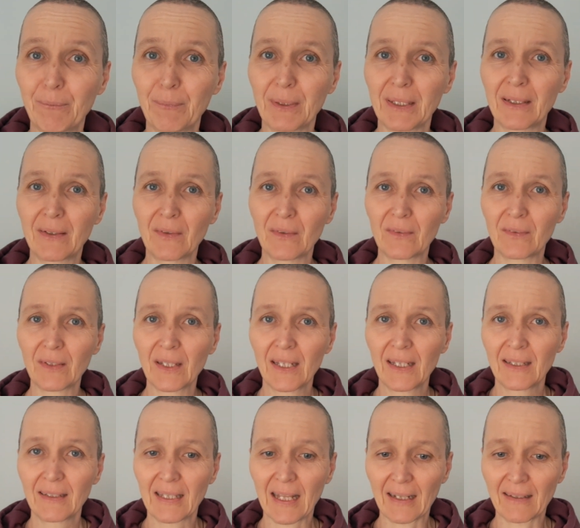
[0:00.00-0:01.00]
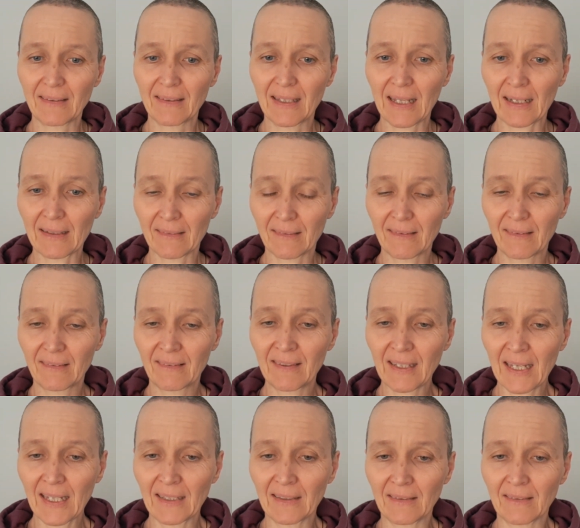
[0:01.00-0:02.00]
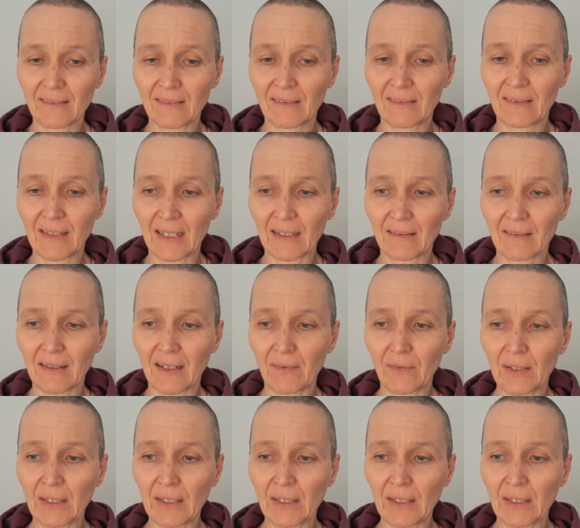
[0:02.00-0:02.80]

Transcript: because that sense that there